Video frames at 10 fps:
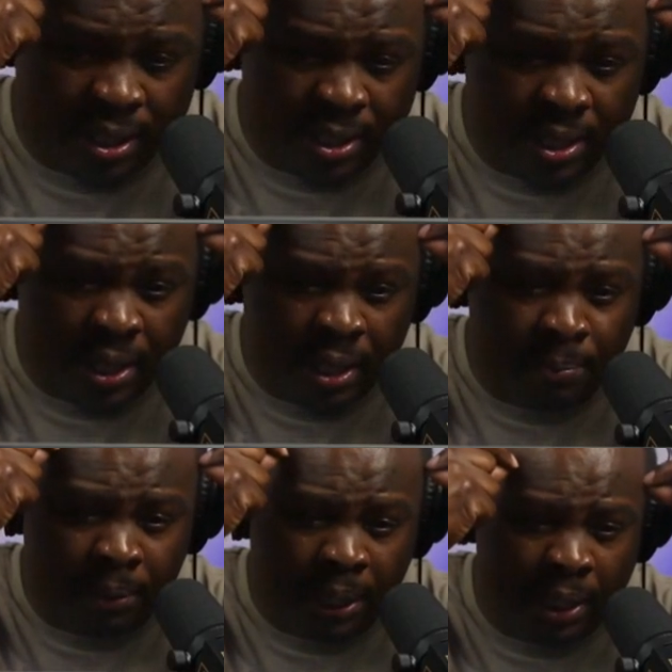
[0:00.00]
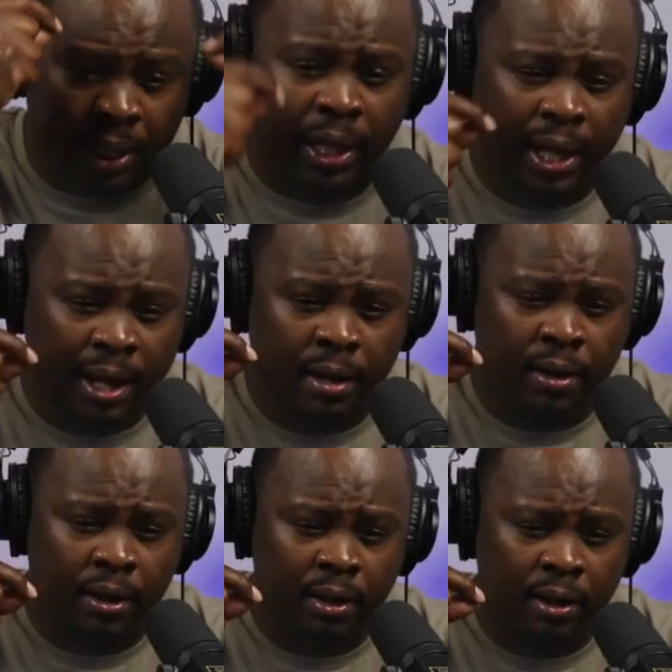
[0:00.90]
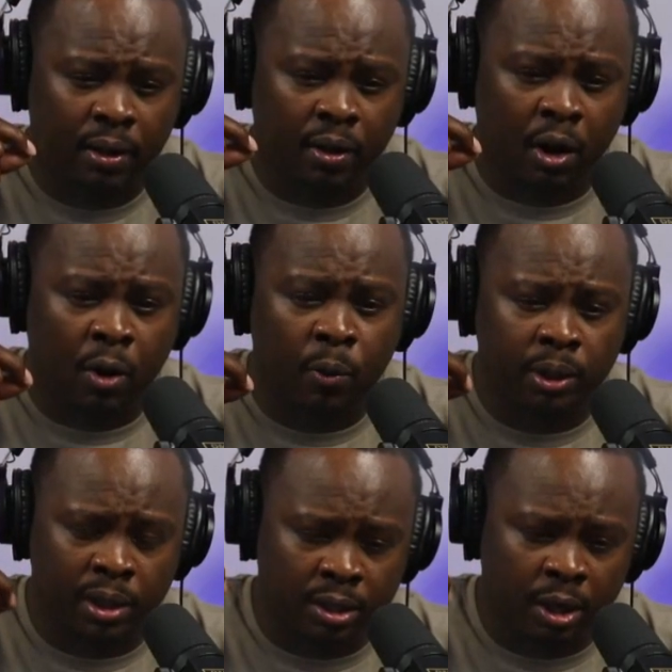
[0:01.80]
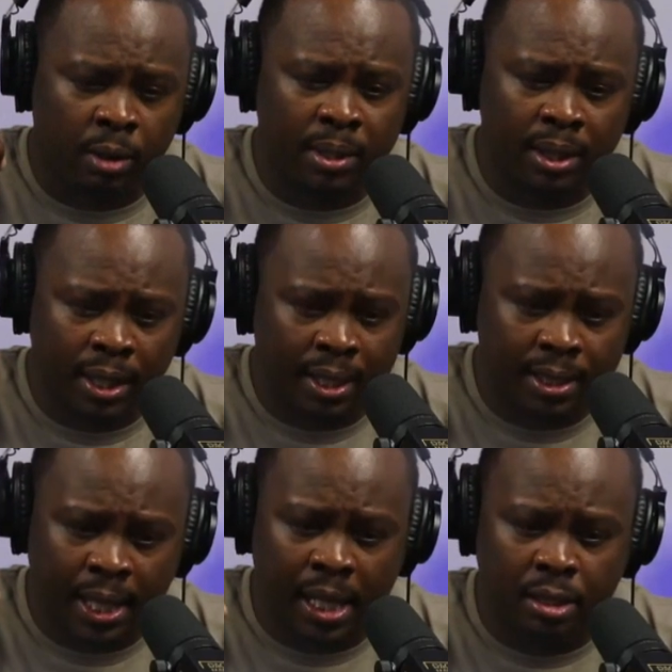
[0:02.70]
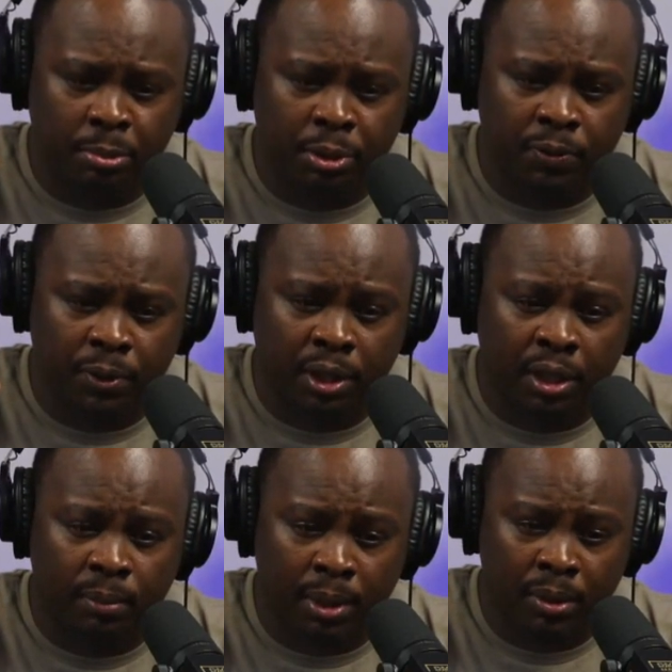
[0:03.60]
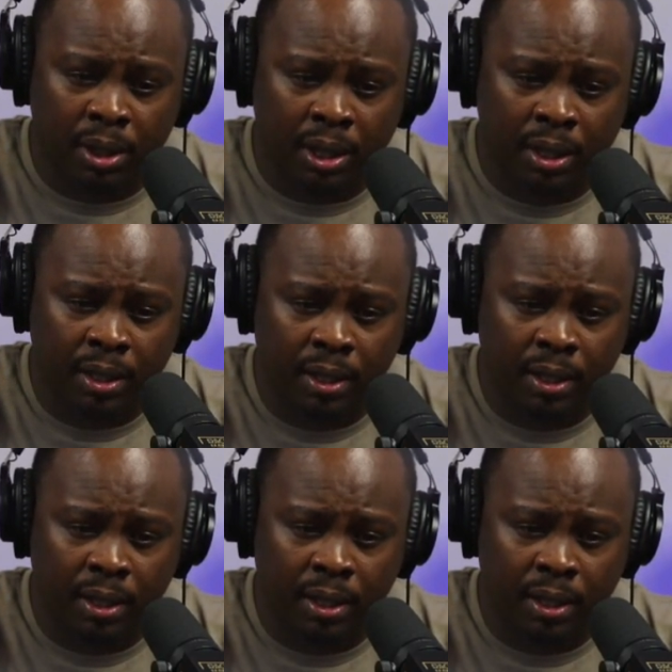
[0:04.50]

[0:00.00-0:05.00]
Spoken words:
that get planted here are what determine the intangibles for the community.